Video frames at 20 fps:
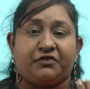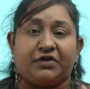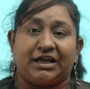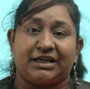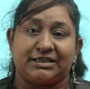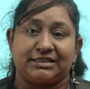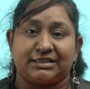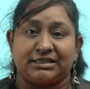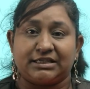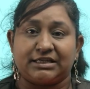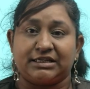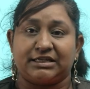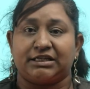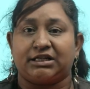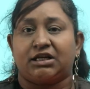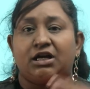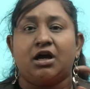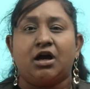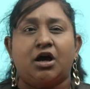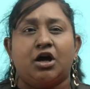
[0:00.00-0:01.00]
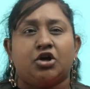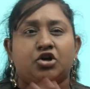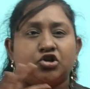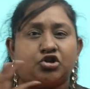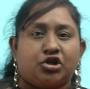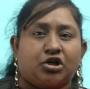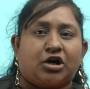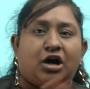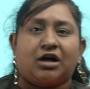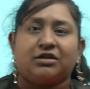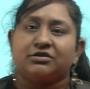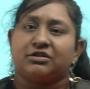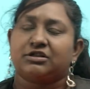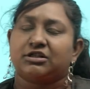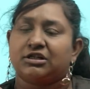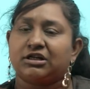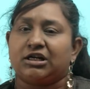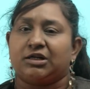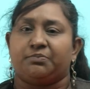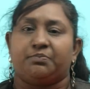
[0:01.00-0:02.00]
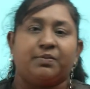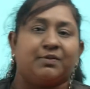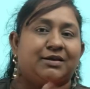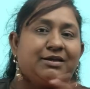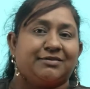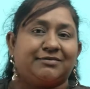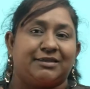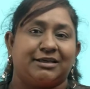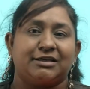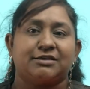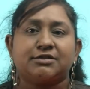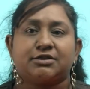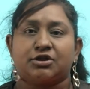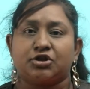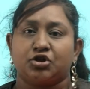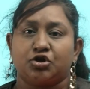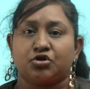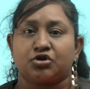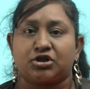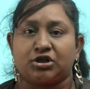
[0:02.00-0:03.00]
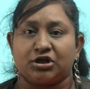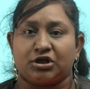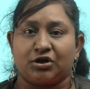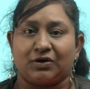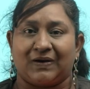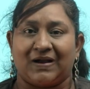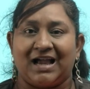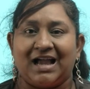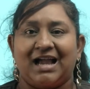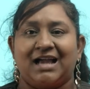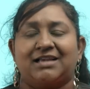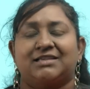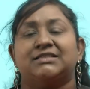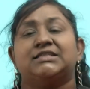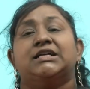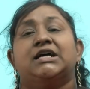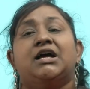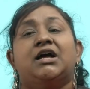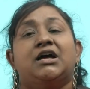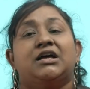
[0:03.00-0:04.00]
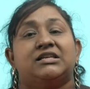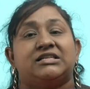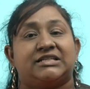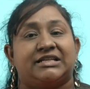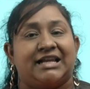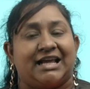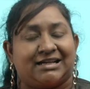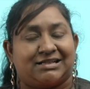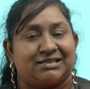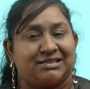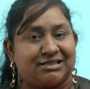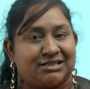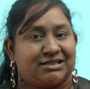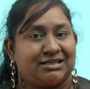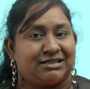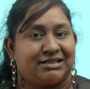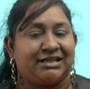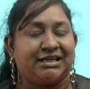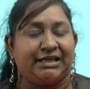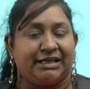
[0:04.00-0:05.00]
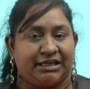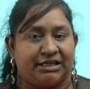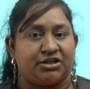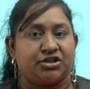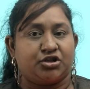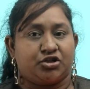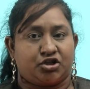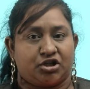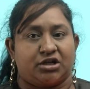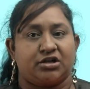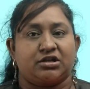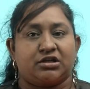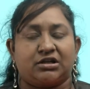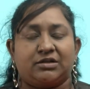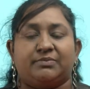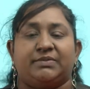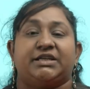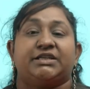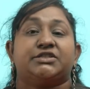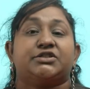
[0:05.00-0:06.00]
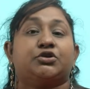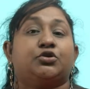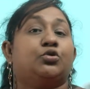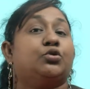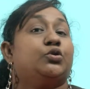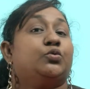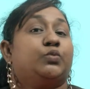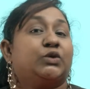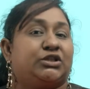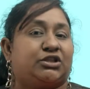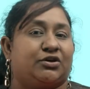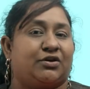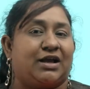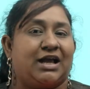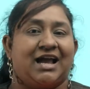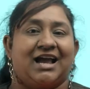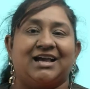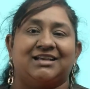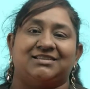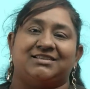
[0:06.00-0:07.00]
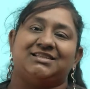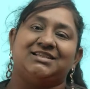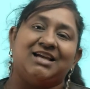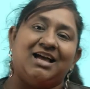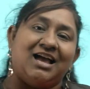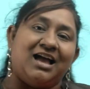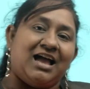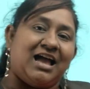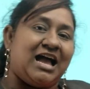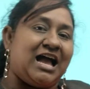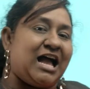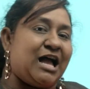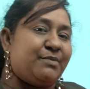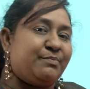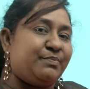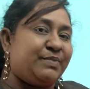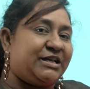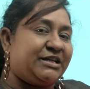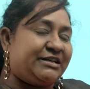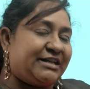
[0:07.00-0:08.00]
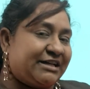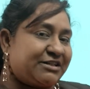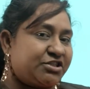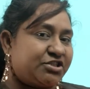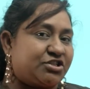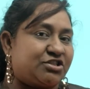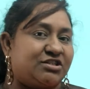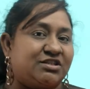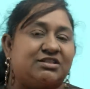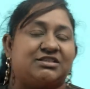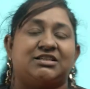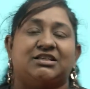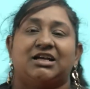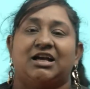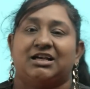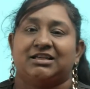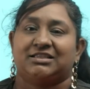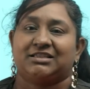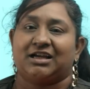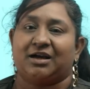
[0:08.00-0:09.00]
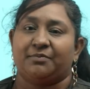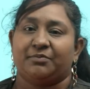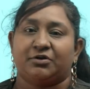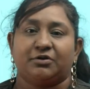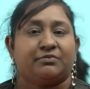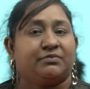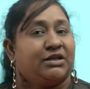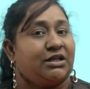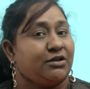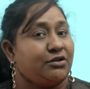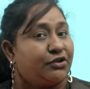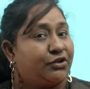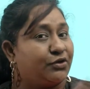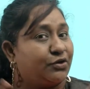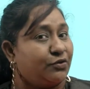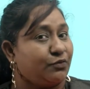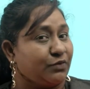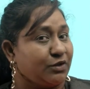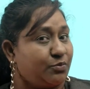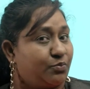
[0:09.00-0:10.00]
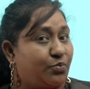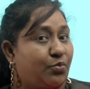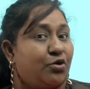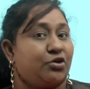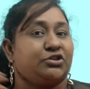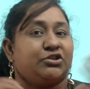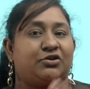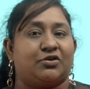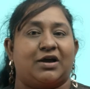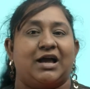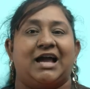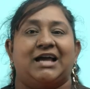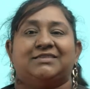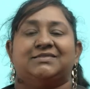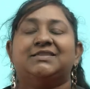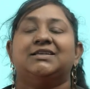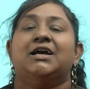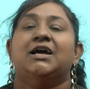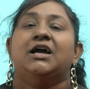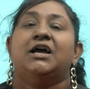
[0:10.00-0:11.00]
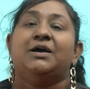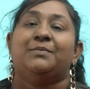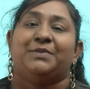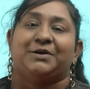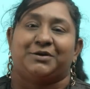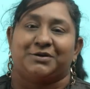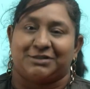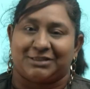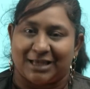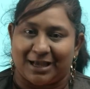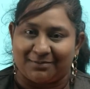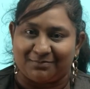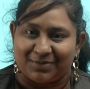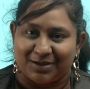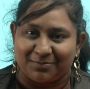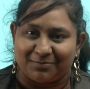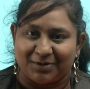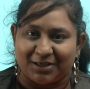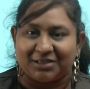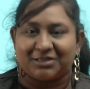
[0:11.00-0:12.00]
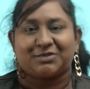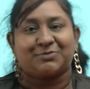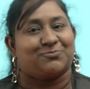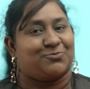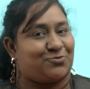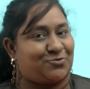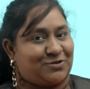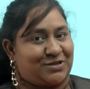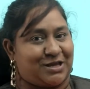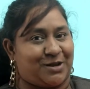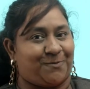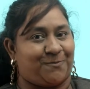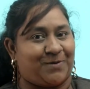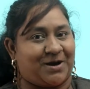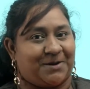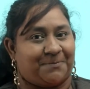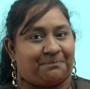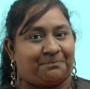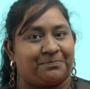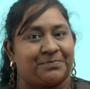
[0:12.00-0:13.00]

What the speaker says: dexterity because you're constantly pulling things and using your hands. So dexterity in general means good with your hands. Ambidextrous has come to mean good with both your hands because ambi means more than one.